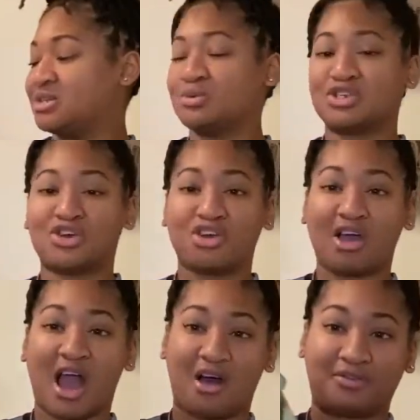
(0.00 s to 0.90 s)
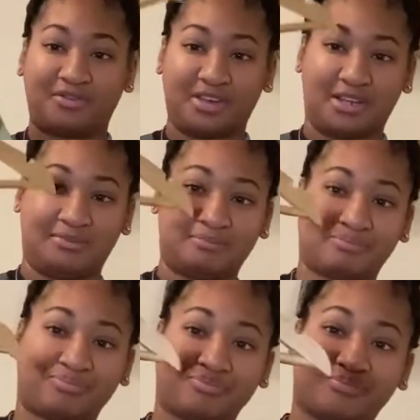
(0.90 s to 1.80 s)
was her outfit.
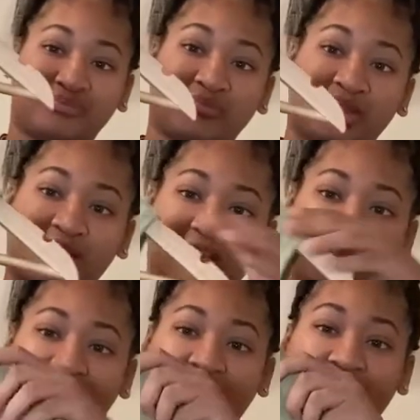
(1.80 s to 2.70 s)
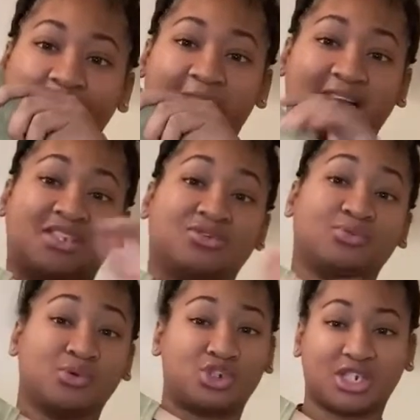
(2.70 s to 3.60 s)
This has the
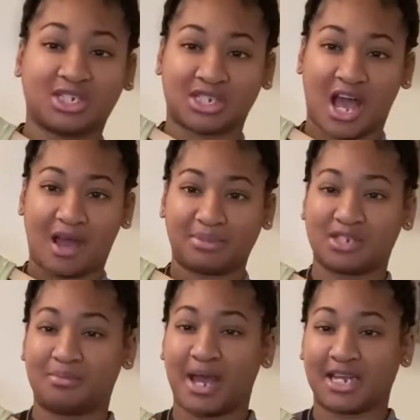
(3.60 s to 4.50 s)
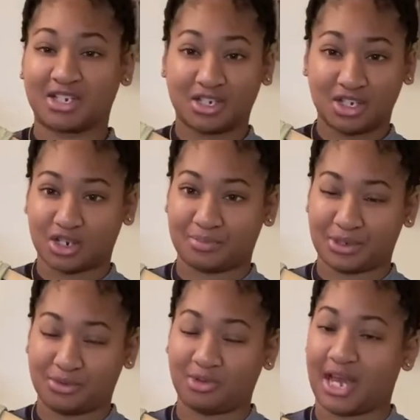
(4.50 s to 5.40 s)
ruching top to match the
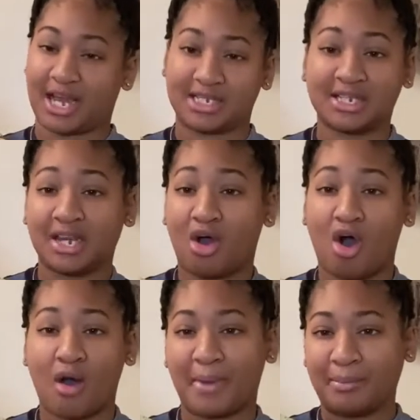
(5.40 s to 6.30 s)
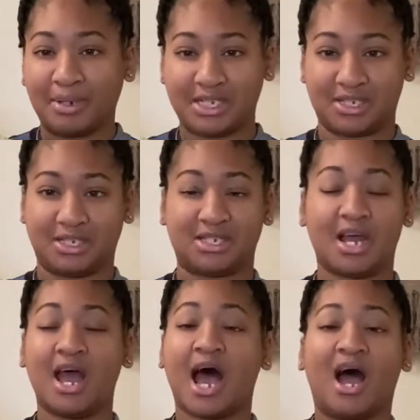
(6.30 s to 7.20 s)
jumpsuit. Like I said, all my pieces
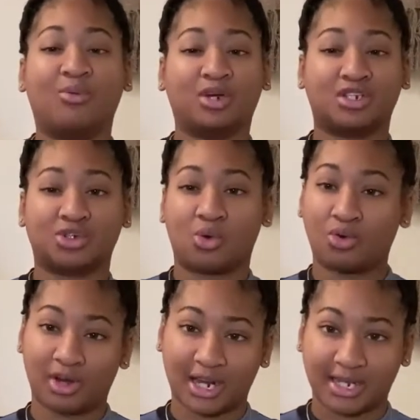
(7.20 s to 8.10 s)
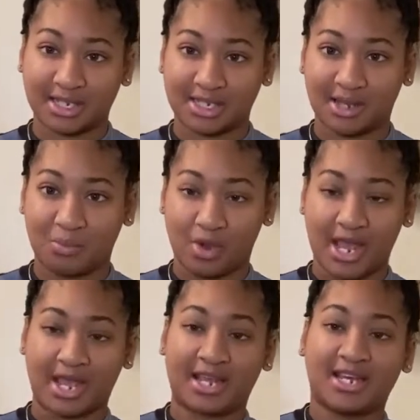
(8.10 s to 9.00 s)
I wanted to correlate in some
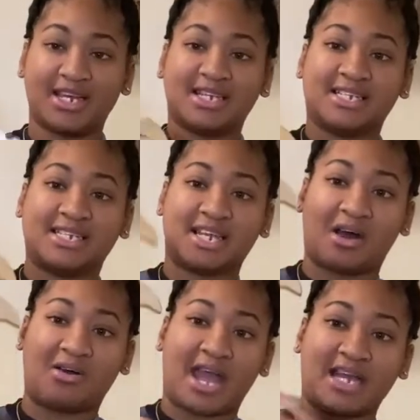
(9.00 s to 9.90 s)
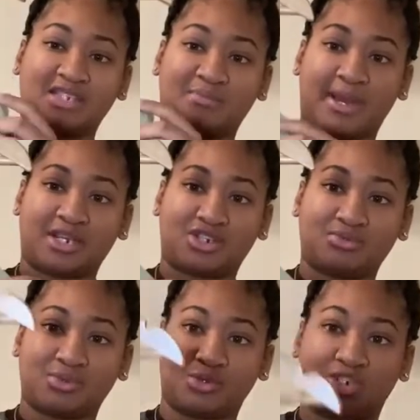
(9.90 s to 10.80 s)
way. So it has the
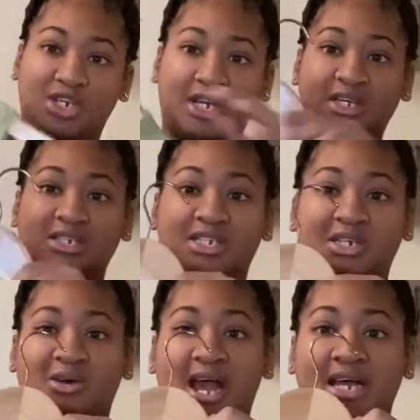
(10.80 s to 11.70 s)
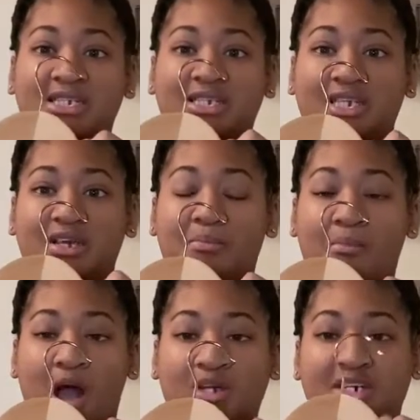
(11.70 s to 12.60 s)
matching ruching, still has the
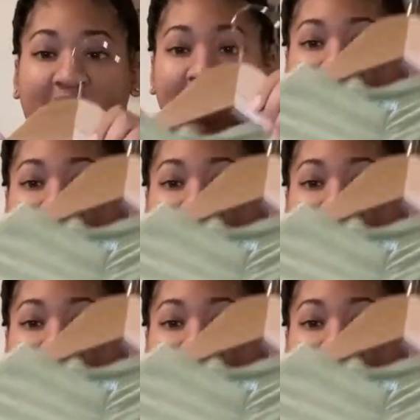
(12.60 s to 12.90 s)
mock neck,